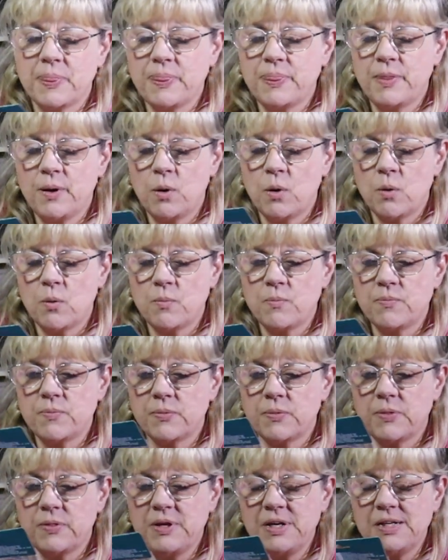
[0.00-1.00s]
Though
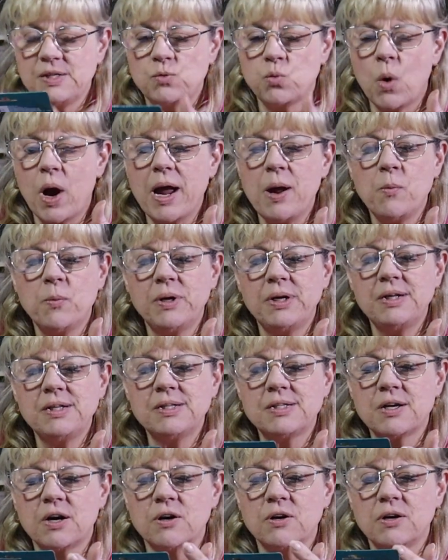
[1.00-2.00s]
these white
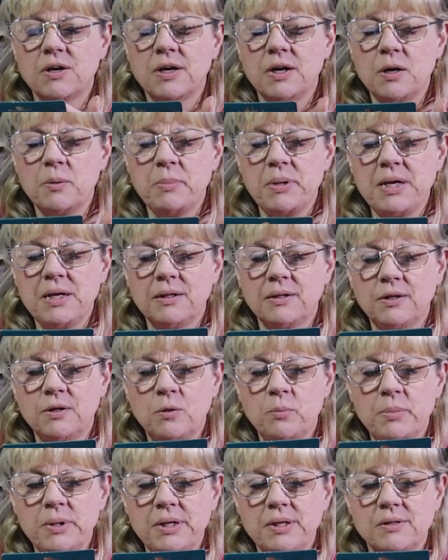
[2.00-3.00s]
ones are gonna be a
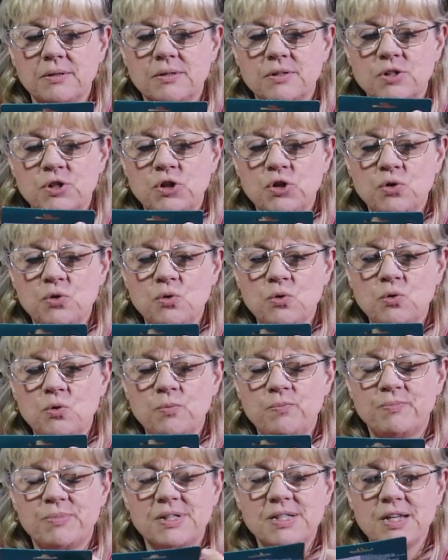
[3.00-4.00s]
little bit
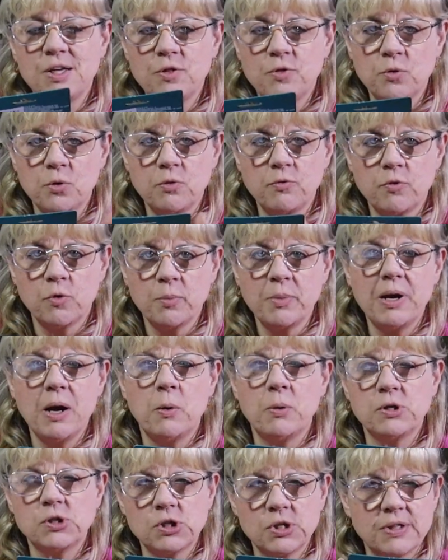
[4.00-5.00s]
too see-through for me.
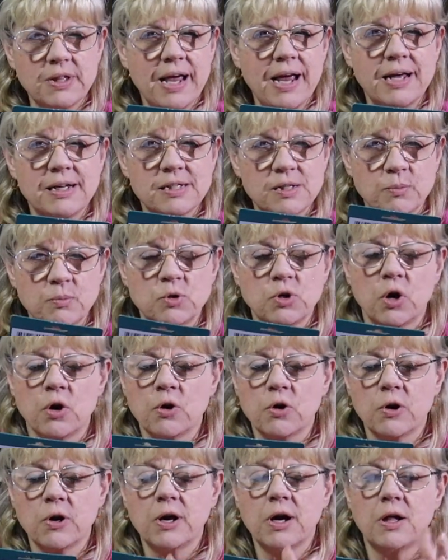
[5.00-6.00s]
I wish that they had some
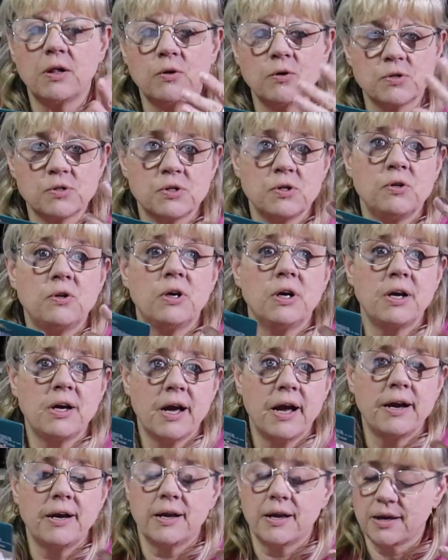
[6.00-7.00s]
darker colors so you could
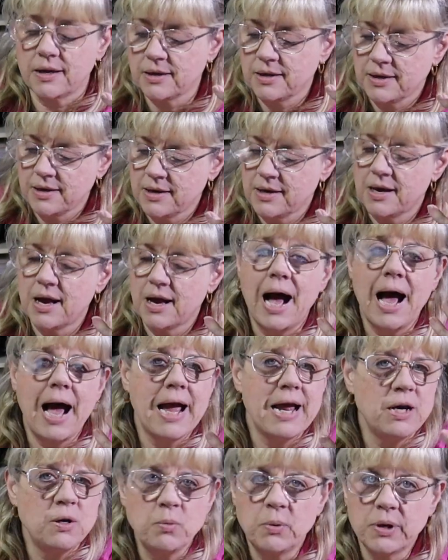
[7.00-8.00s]
kind of
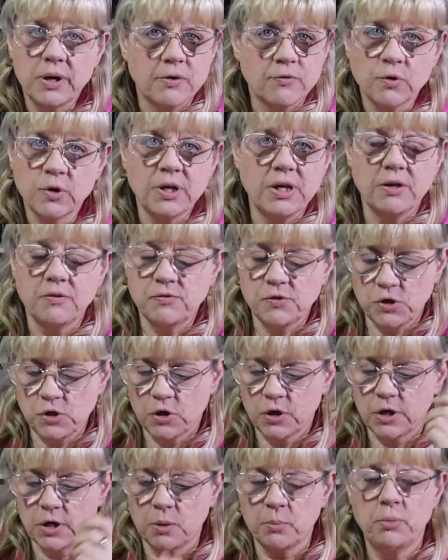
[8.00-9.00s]
hide whatever gift
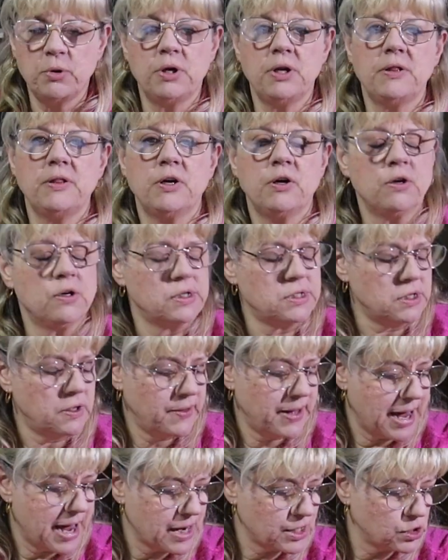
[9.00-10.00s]
you're going to put in there
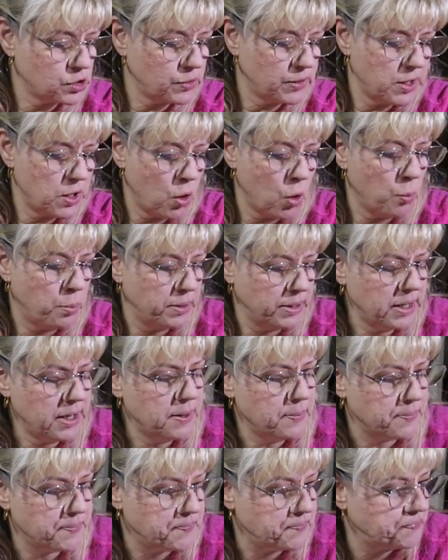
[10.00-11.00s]
until they actually open
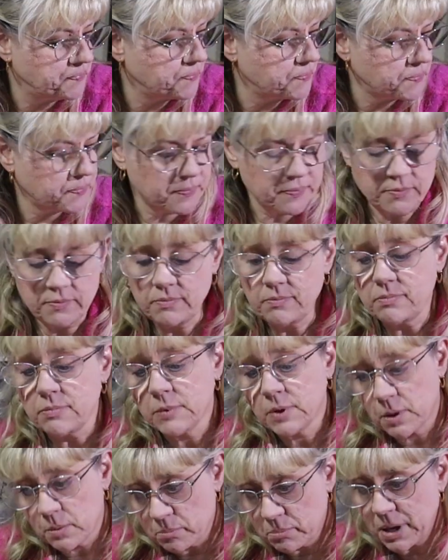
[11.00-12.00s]
it.
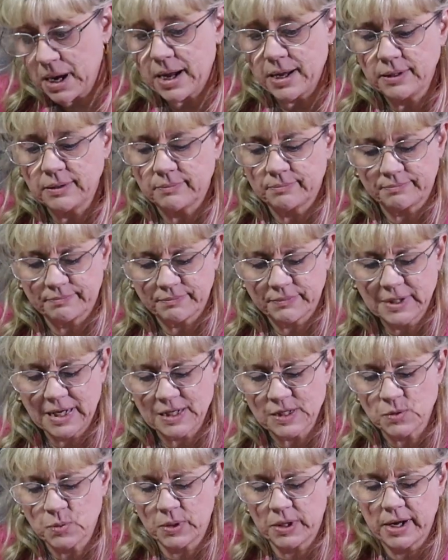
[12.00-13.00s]
But
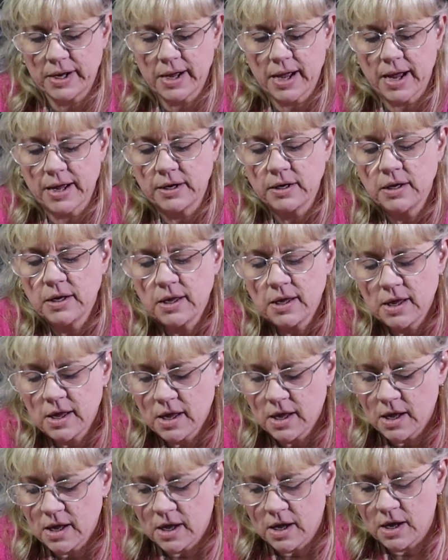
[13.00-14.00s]
that's what I got.
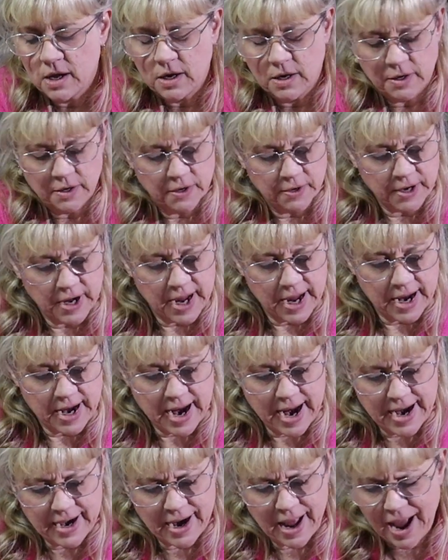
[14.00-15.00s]
Okay,
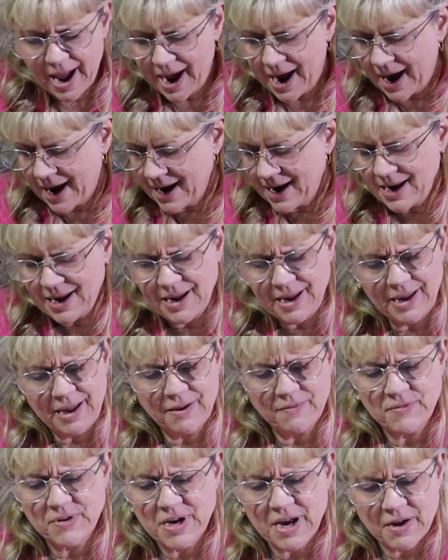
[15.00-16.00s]
and I
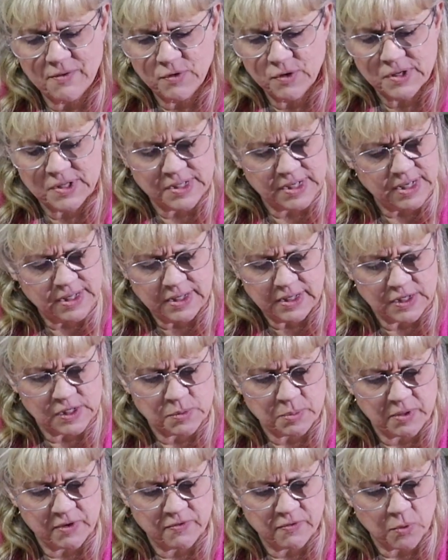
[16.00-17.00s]
have never seen
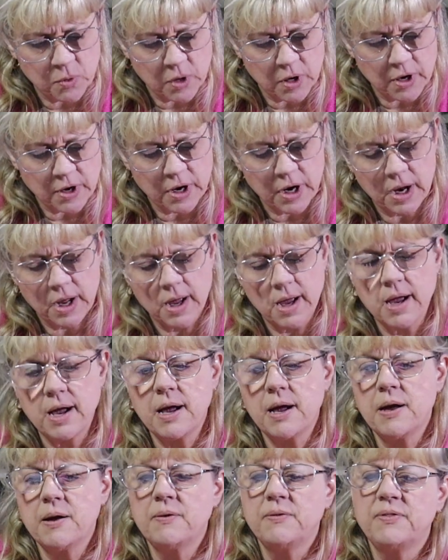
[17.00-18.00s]
these before.
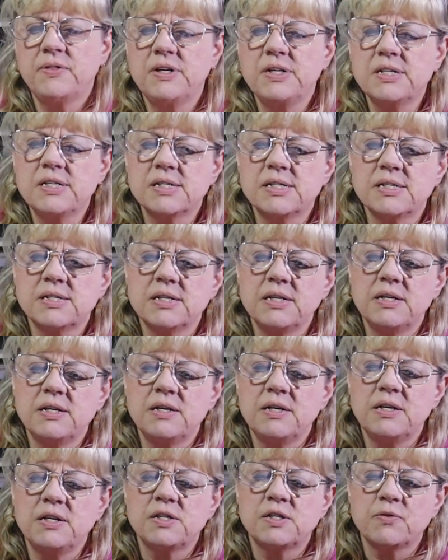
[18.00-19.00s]

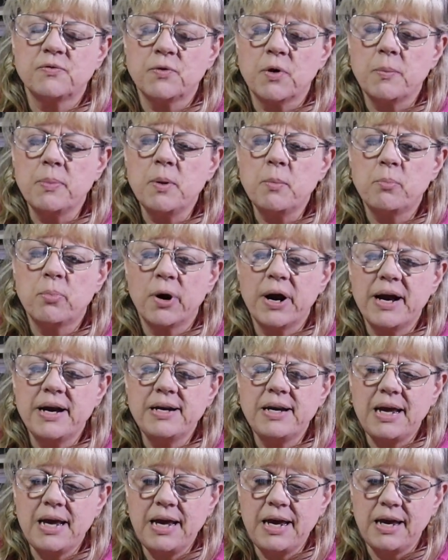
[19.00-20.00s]
It's from the
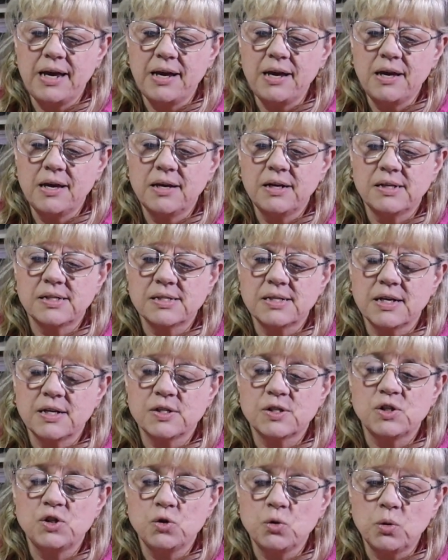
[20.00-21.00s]
brand Ink. It
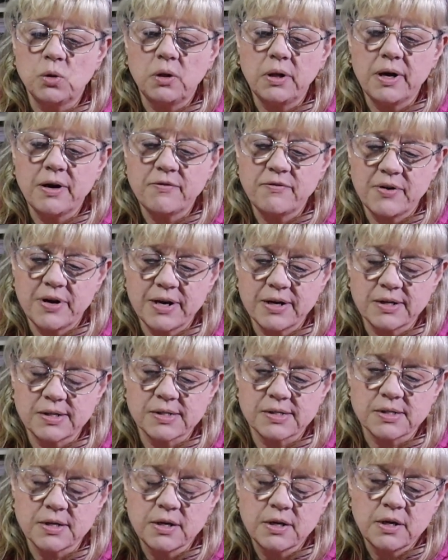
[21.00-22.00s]
says Dual
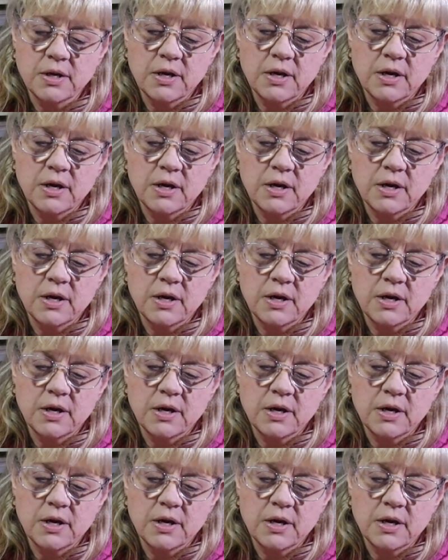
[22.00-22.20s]
FX.